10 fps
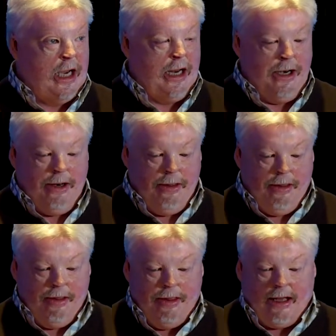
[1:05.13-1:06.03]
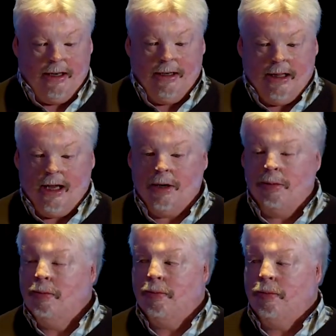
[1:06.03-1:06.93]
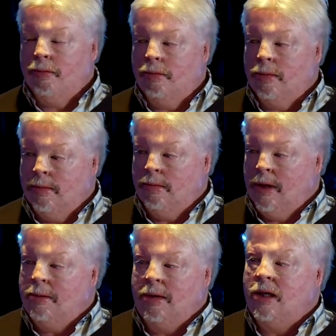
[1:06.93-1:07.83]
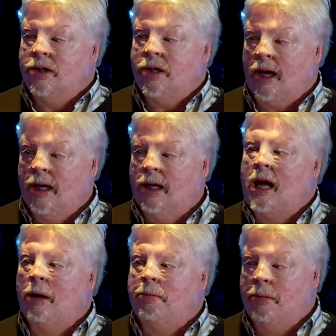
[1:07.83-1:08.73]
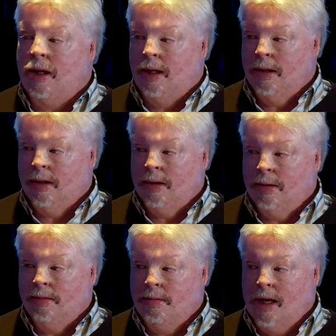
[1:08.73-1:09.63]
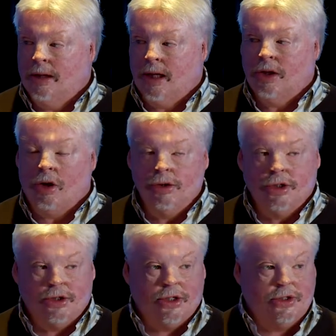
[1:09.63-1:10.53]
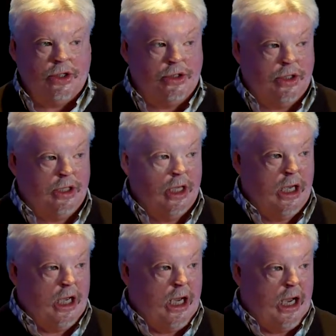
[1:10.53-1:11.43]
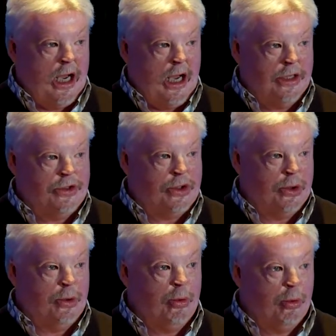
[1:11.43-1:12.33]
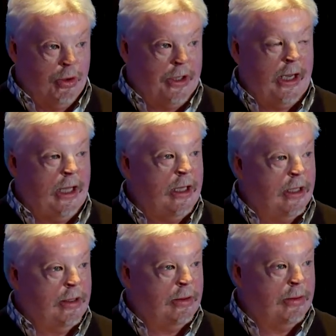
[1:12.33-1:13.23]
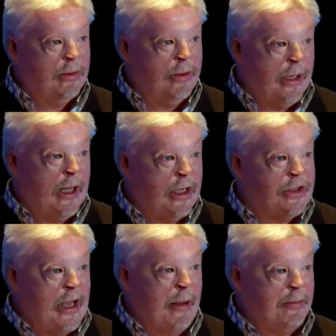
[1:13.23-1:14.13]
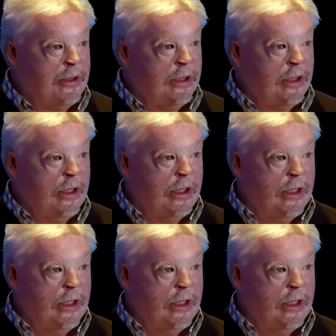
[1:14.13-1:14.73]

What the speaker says: And that then made me decide, it helped me make that conscious decision as to would I accept